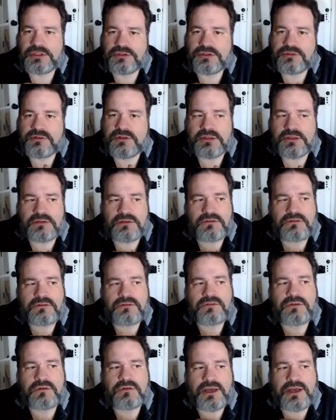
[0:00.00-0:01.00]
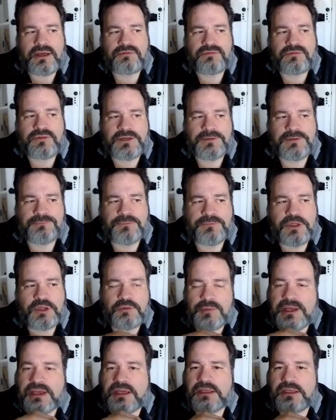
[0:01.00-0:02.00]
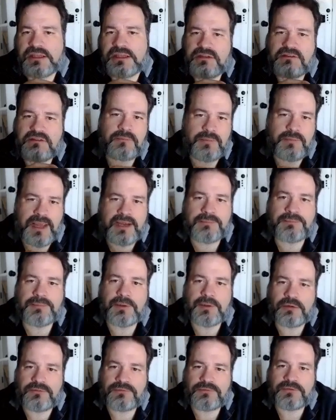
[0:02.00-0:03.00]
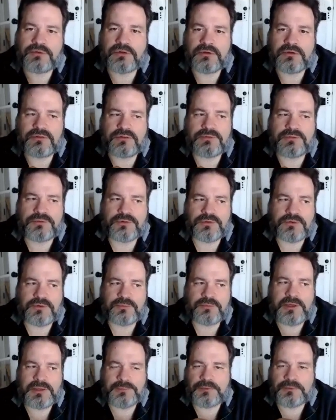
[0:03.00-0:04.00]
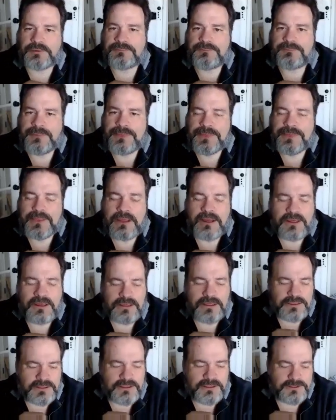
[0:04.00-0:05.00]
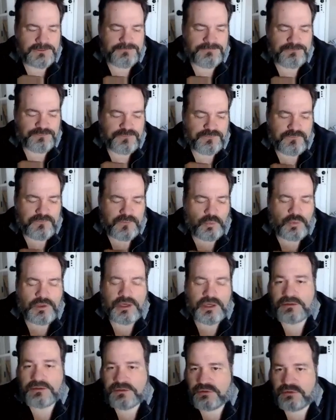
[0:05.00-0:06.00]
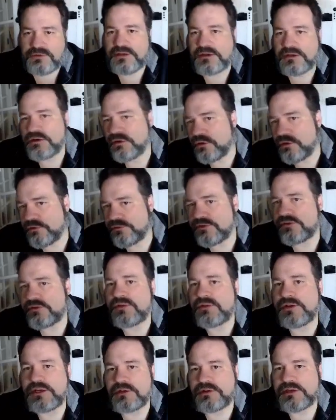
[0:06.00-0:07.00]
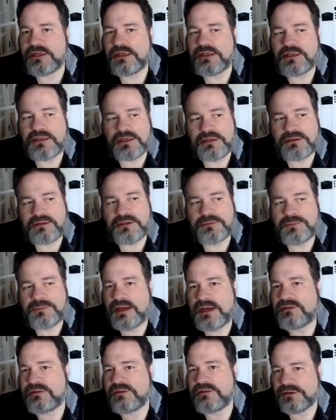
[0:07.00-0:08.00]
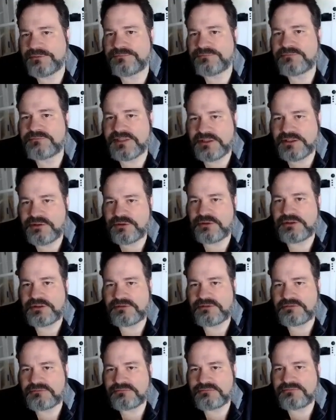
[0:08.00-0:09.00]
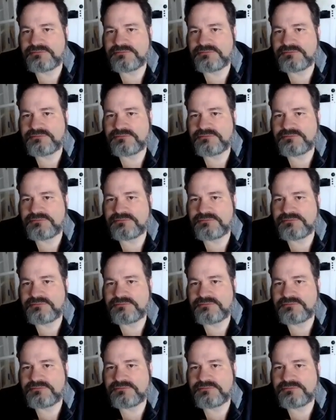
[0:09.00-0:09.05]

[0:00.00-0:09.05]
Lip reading: good skills. You'd make a decent backbone for some people. What I'll do is I'll go over this video again and I'll get back to you. Is that cool?